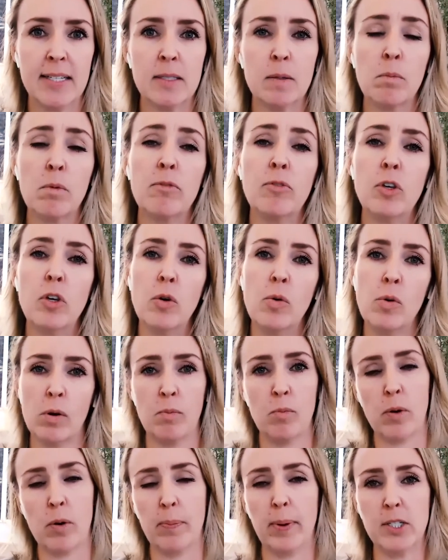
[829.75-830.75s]
Some of you are
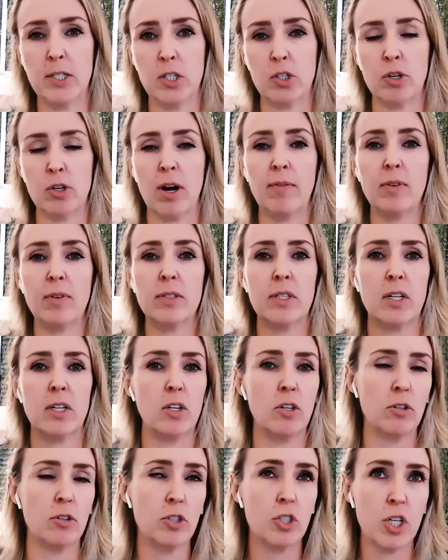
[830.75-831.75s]
more budget travelers
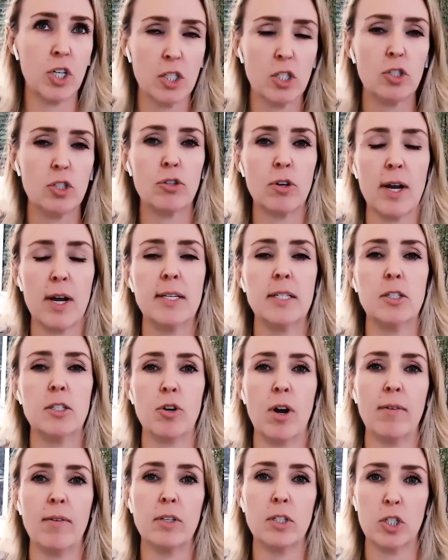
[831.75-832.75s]
and you're just trying to
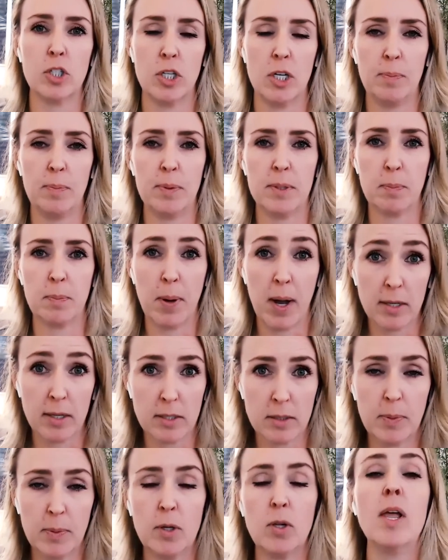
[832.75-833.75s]
travel as cheap as
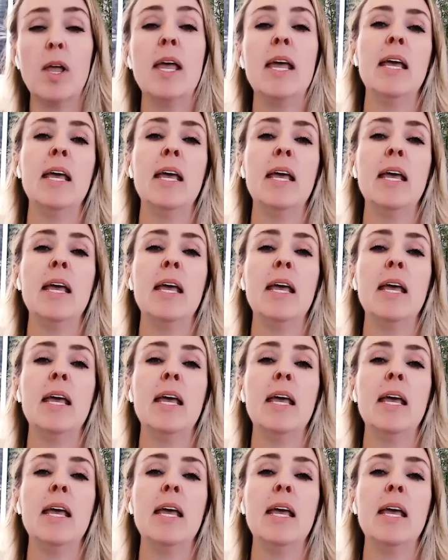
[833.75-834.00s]
possible.